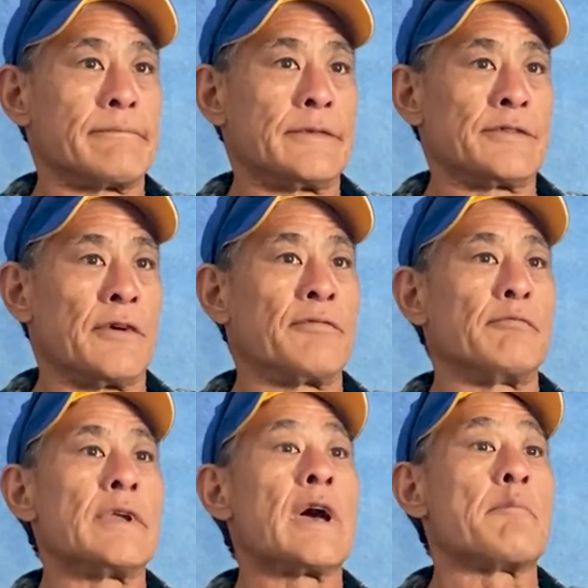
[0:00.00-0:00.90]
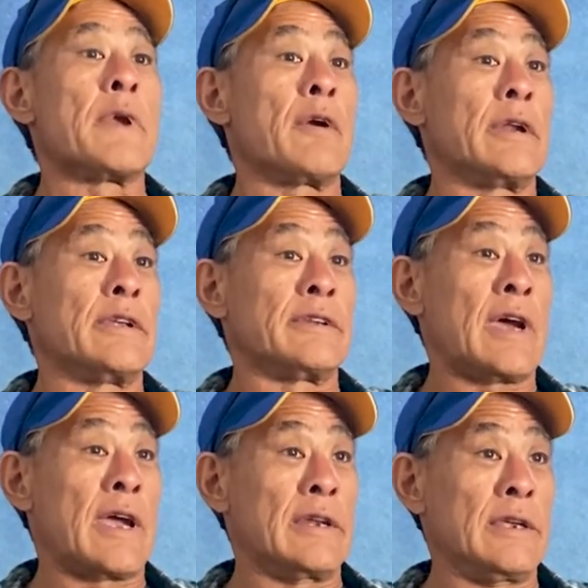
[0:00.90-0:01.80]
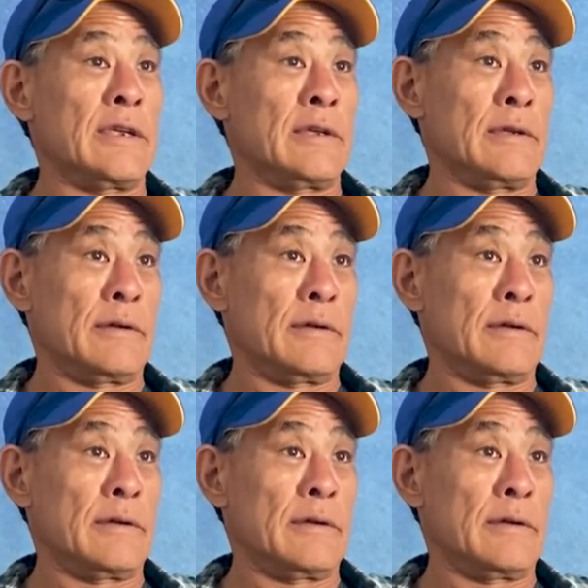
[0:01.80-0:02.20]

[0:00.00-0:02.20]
so we got married in 90.